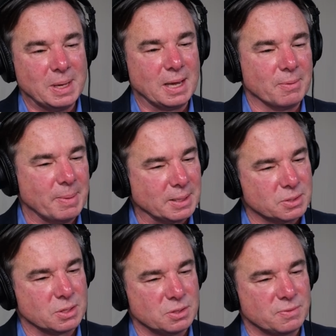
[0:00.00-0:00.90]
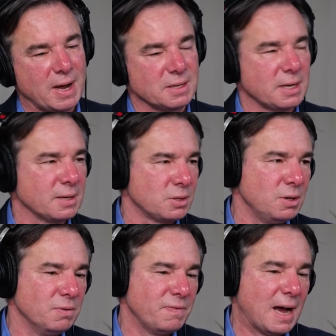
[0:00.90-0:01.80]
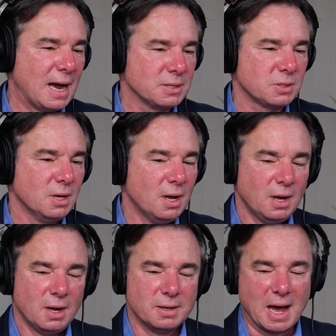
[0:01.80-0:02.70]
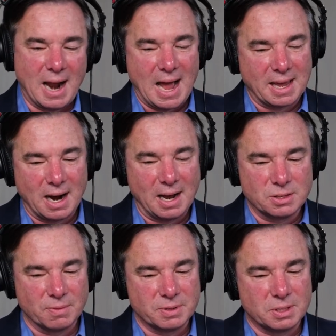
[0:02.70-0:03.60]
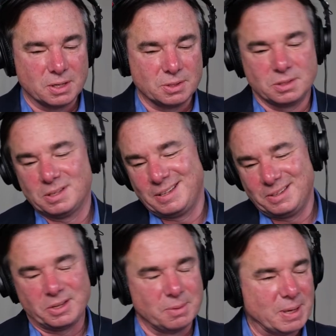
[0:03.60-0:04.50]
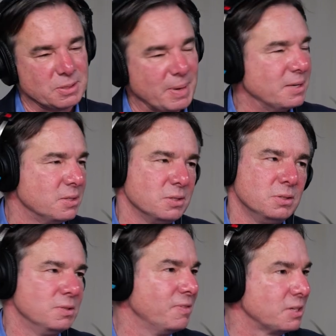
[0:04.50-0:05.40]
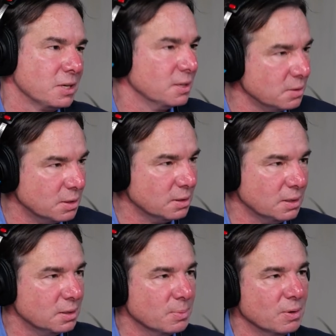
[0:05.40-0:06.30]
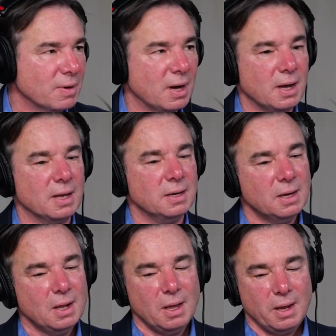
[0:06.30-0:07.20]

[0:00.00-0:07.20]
Being able to make decisions fast, execute fast, not agonize over decisions, and then look, you make some bad decisions, you fix it, and you move on.